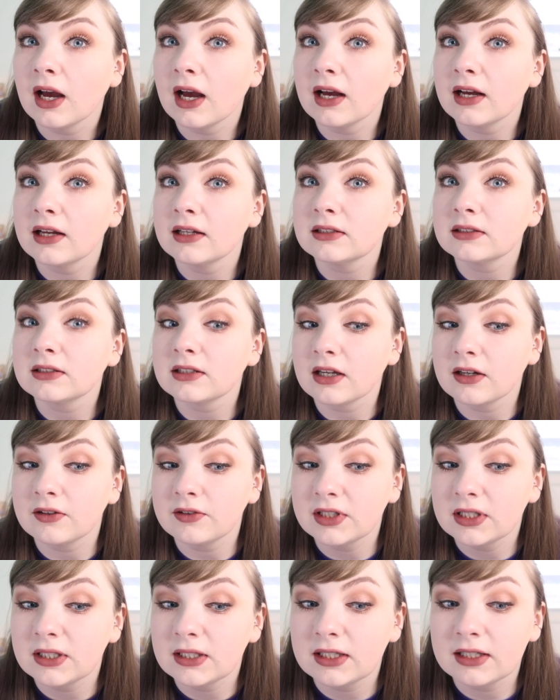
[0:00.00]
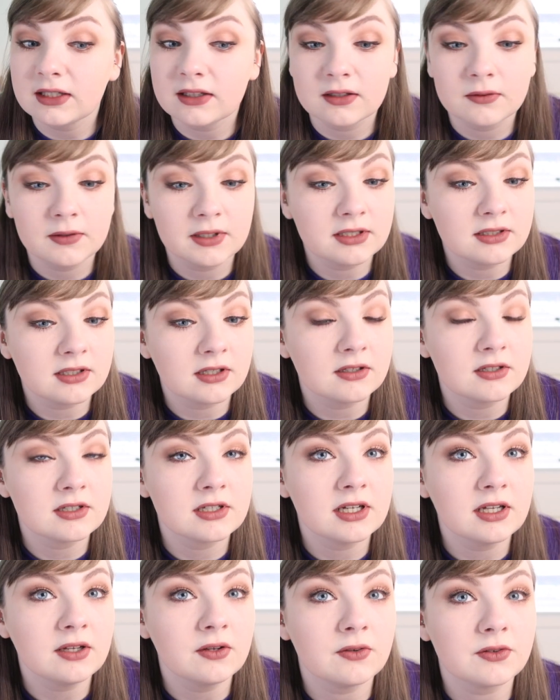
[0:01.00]
and I really like the way it
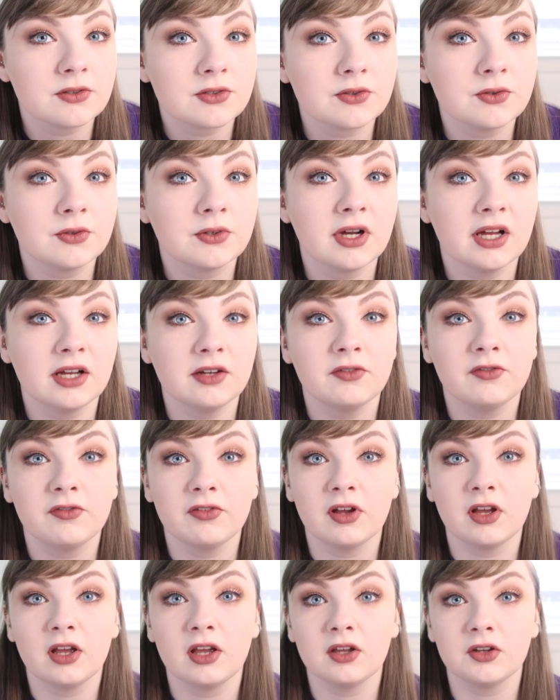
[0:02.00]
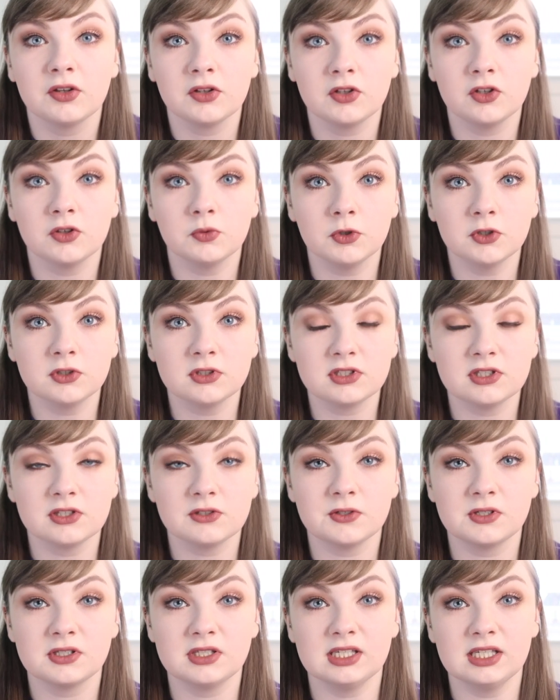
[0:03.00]
turned out, so if you want to
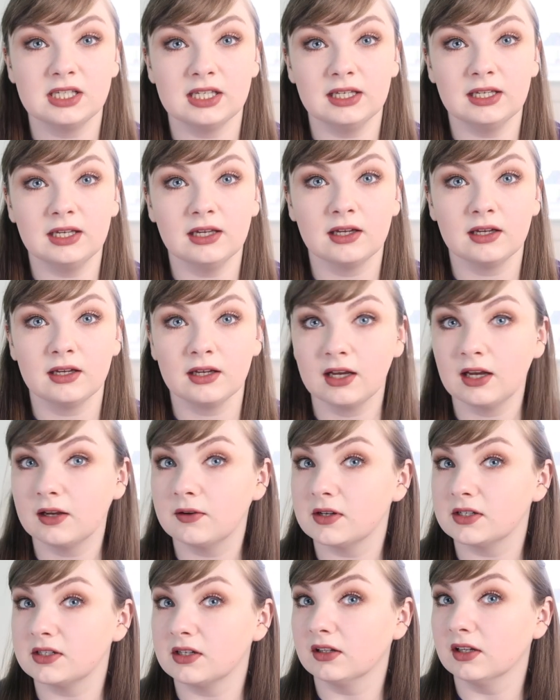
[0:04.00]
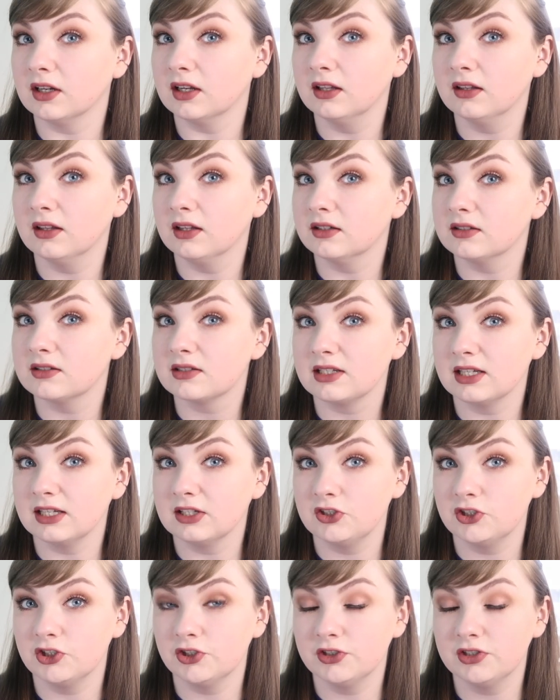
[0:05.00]
see how I've done it then stay
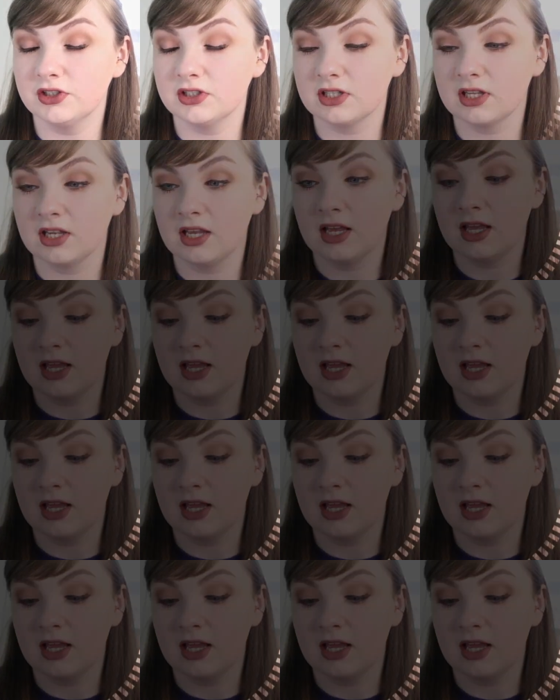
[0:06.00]
tuned.